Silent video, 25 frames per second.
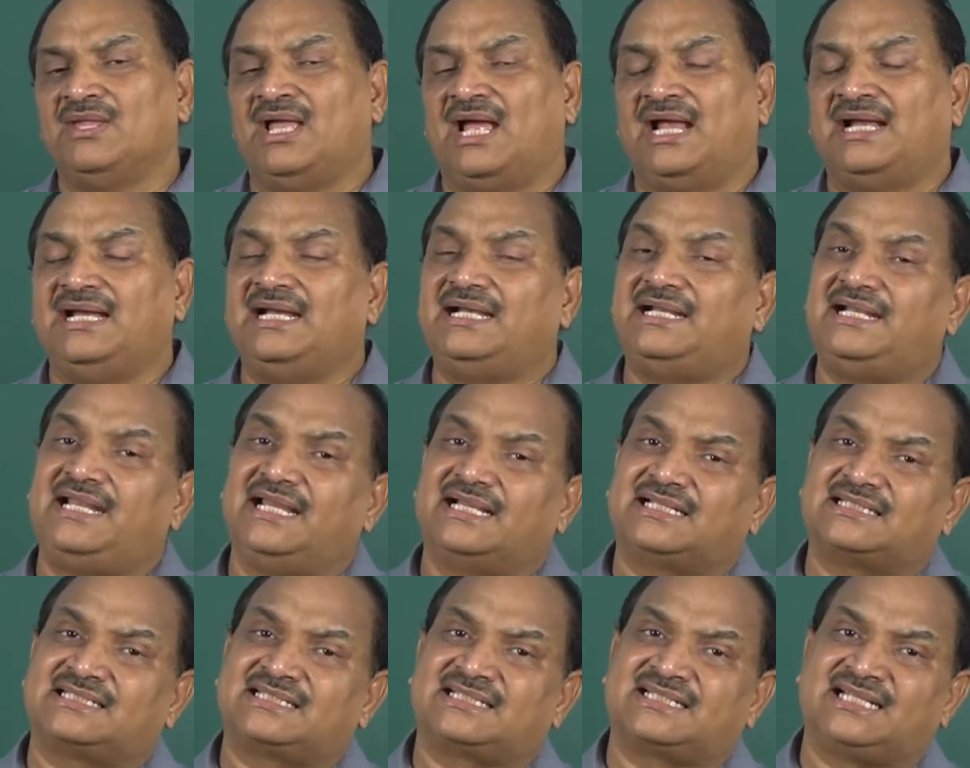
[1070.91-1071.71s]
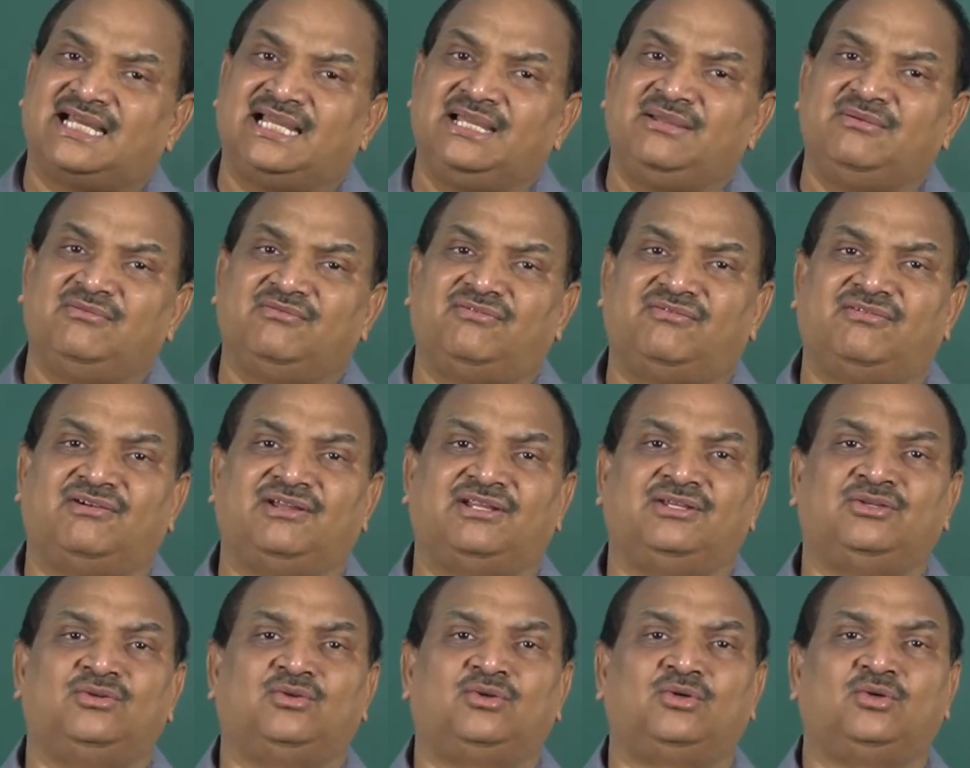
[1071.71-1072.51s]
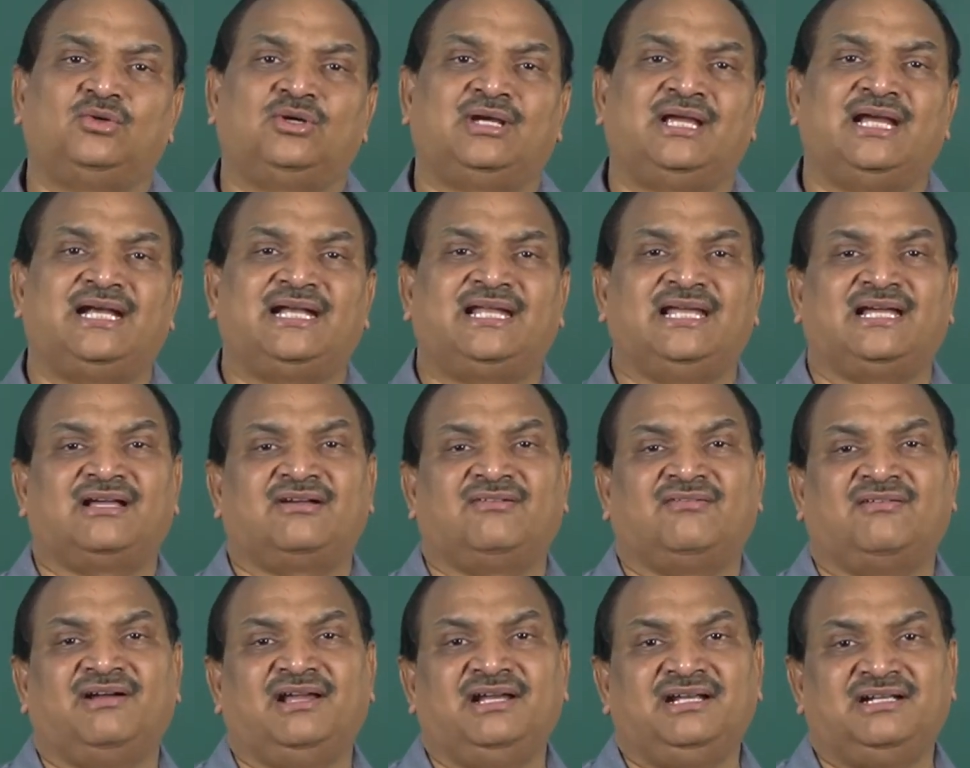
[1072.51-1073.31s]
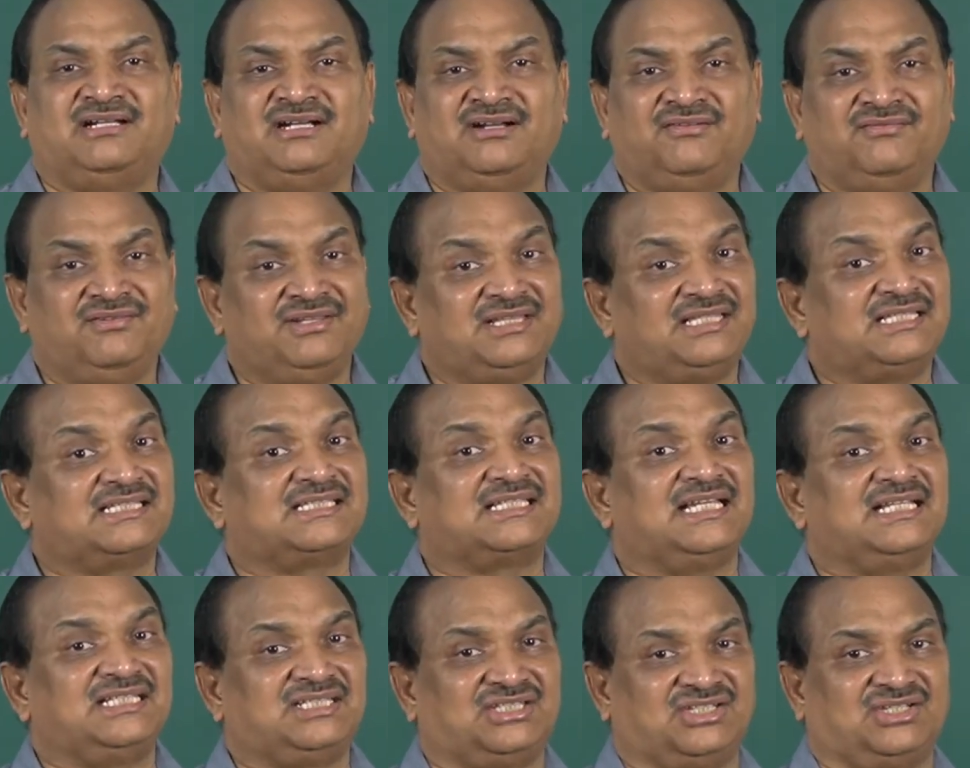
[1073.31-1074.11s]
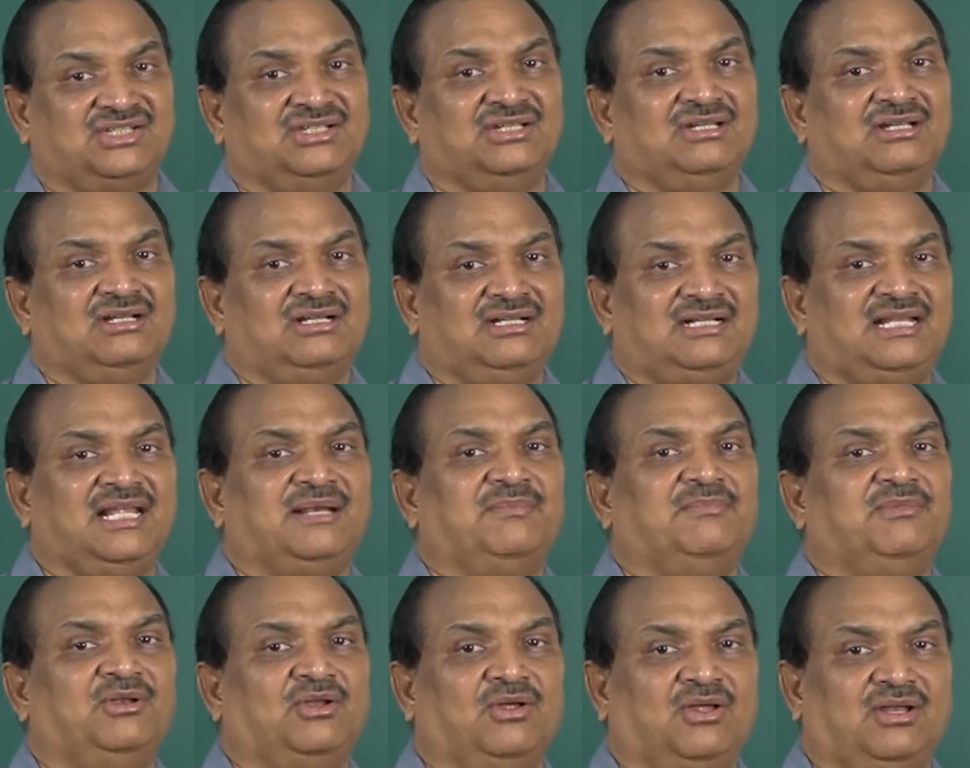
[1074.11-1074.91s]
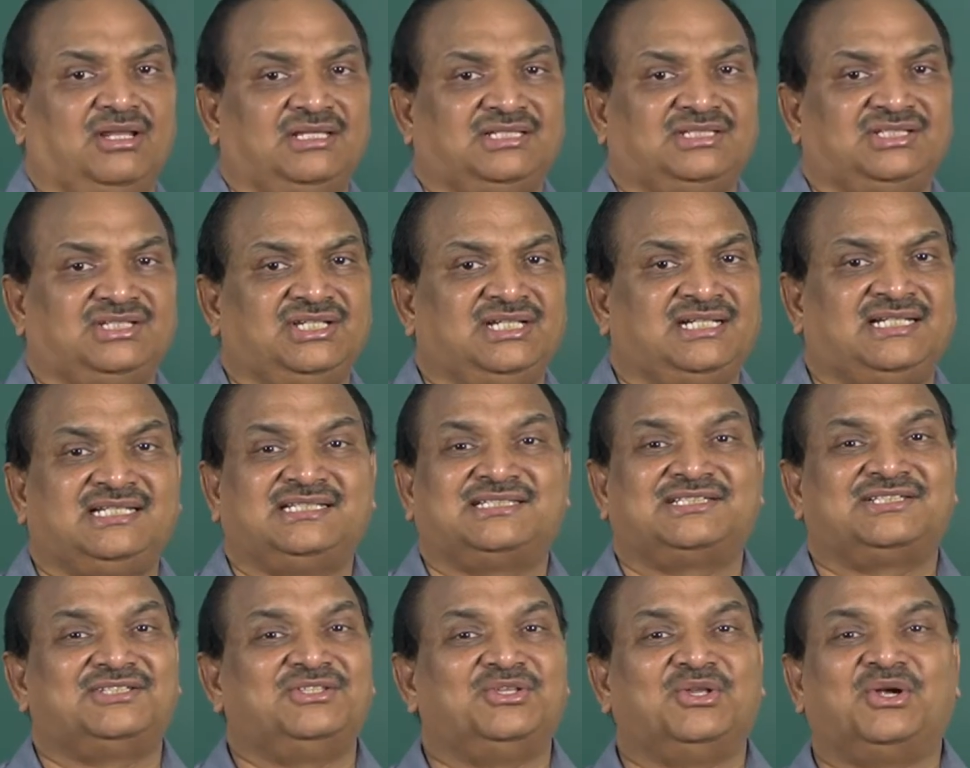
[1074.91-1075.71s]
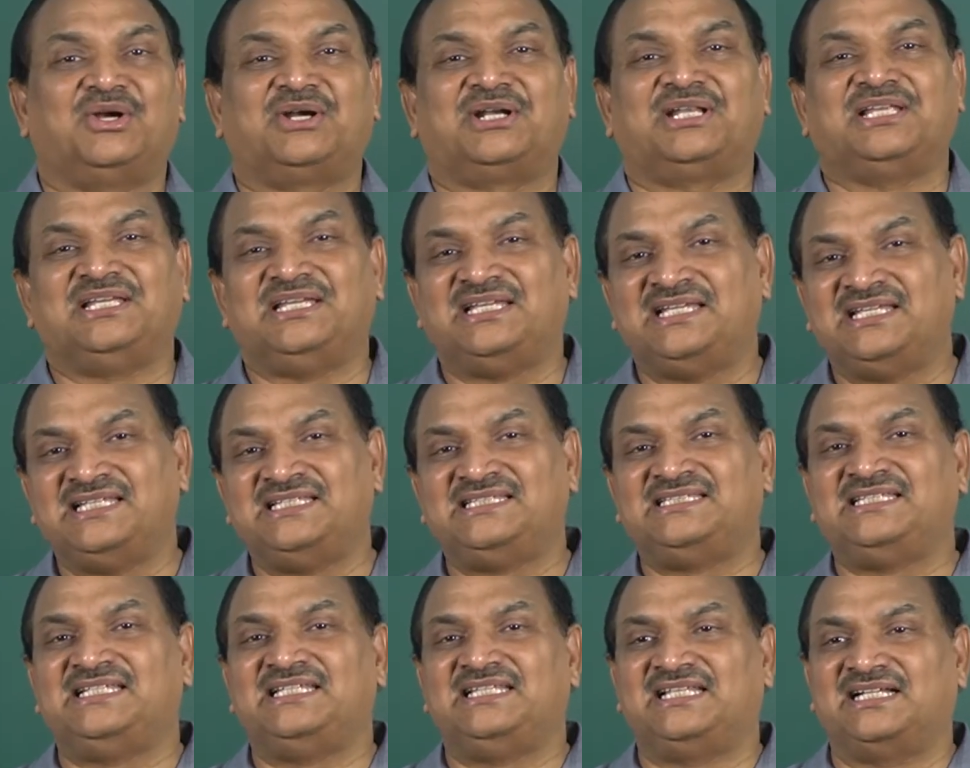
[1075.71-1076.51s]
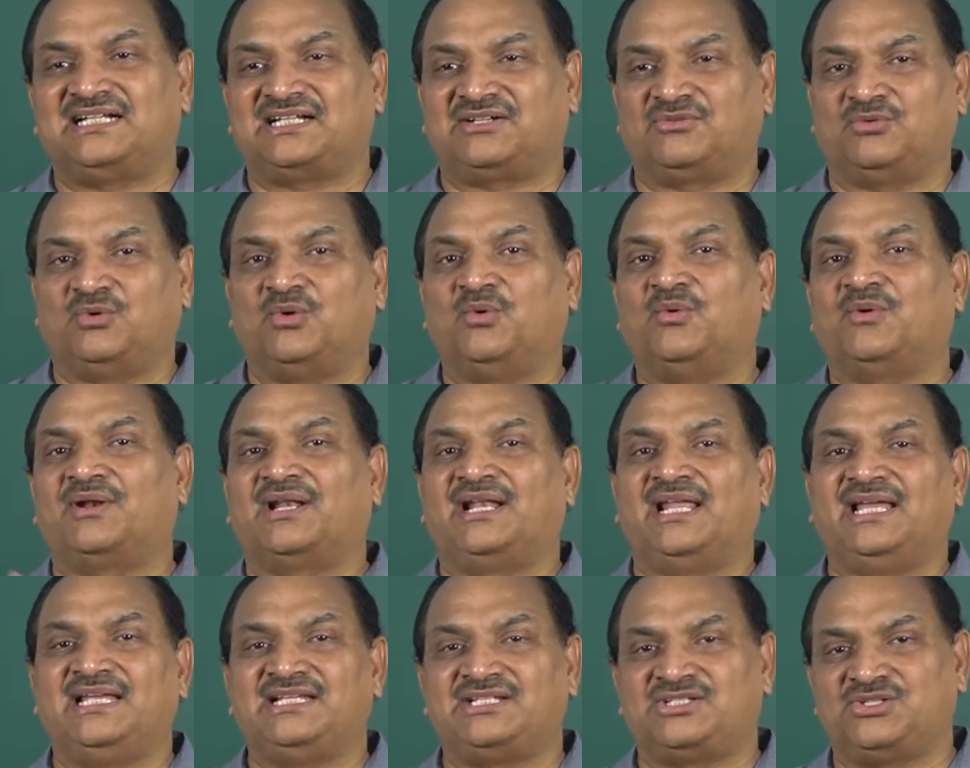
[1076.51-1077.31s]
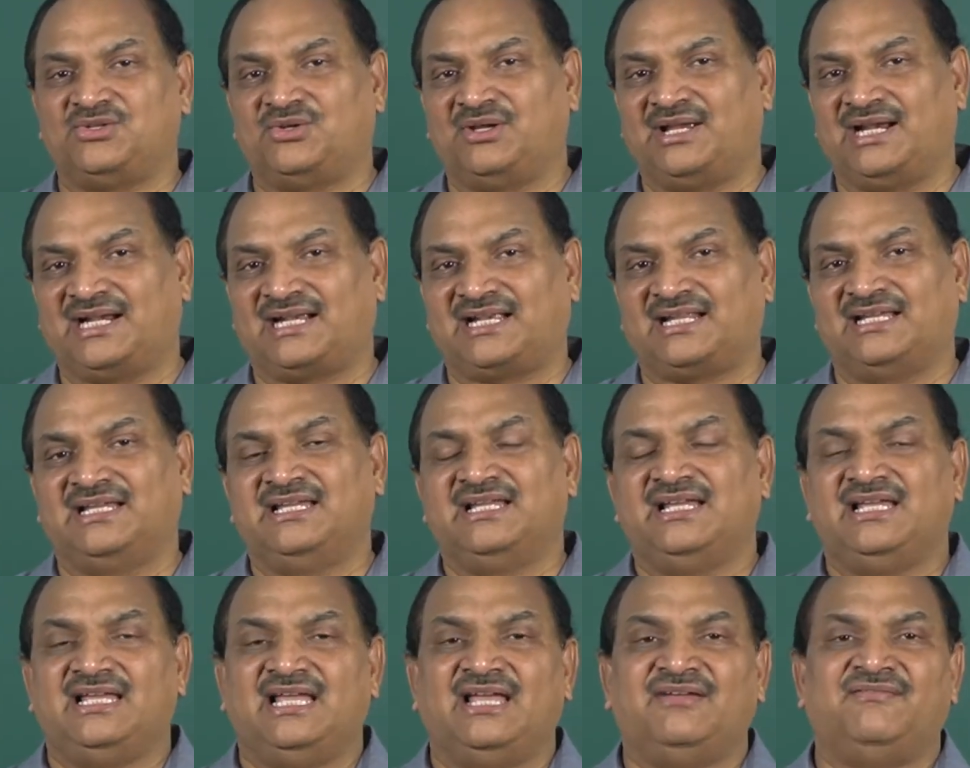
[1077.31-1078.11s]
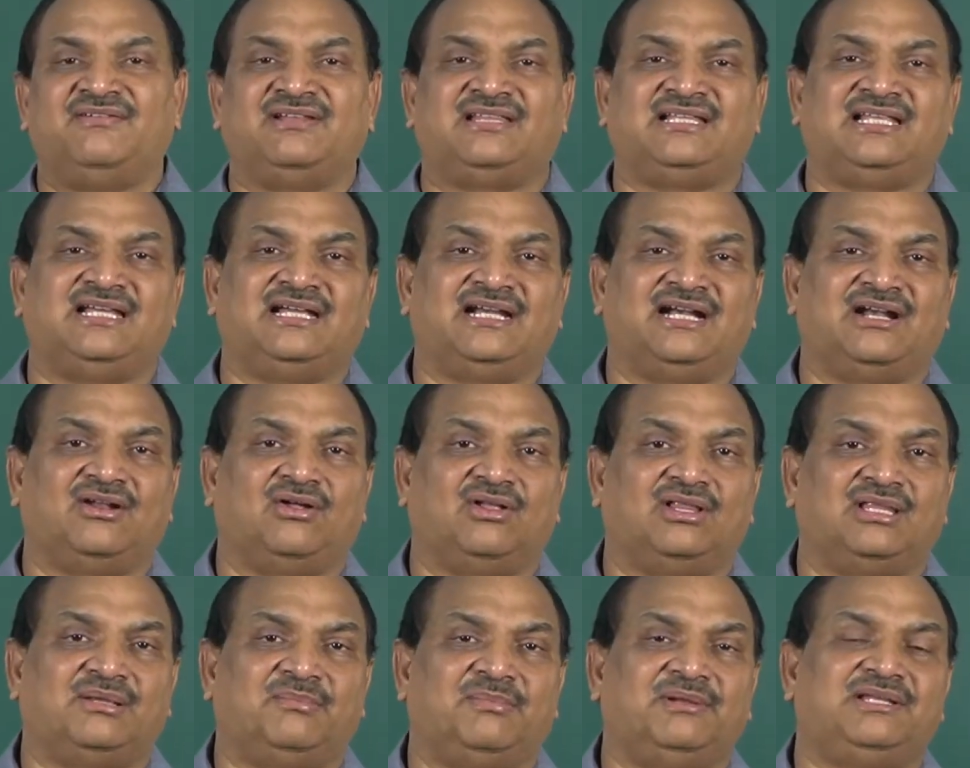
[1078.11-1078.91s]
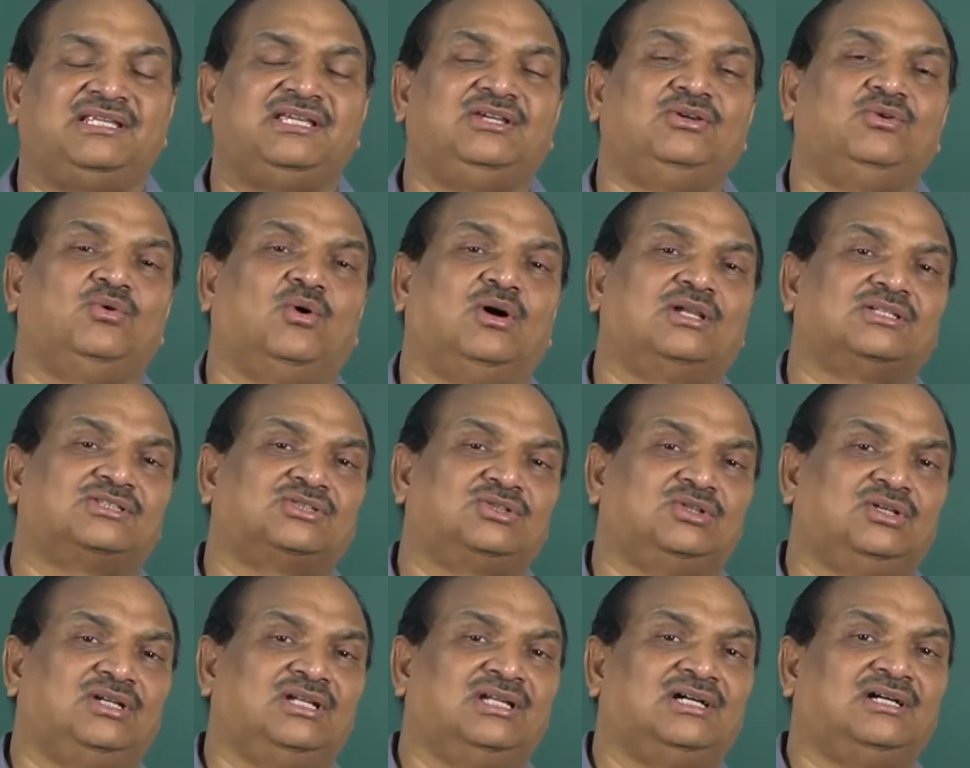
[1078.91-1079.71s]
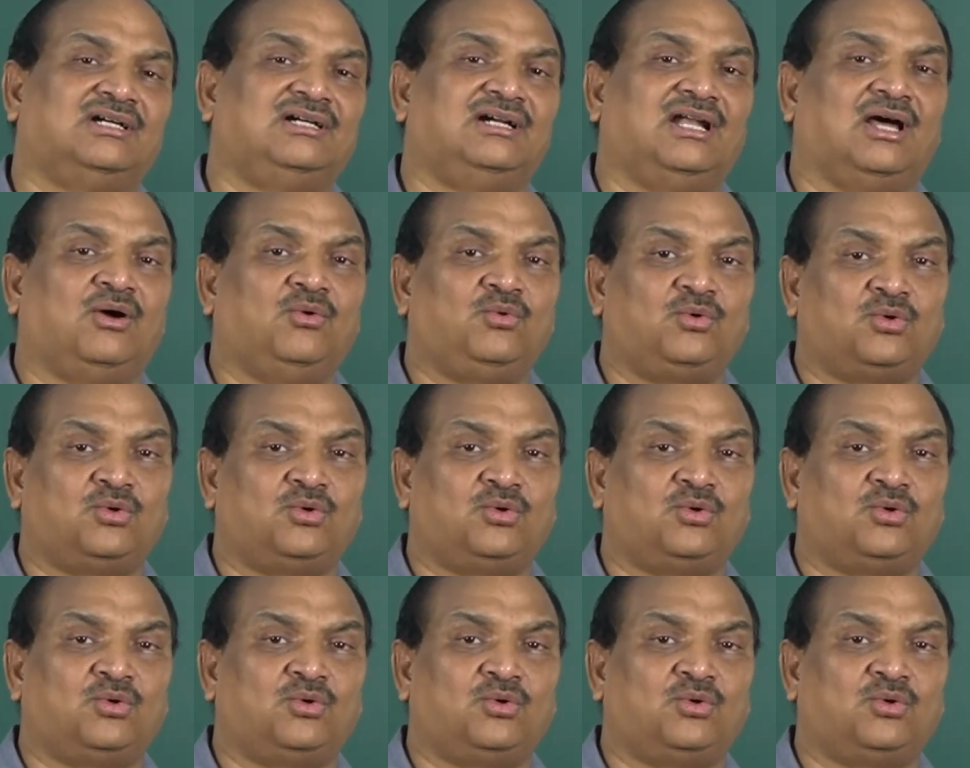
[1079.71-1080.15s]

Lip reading: And it takes time for you to get acquainted with such terminology. It is not easy that overnight you get everything and all that, but you also learn how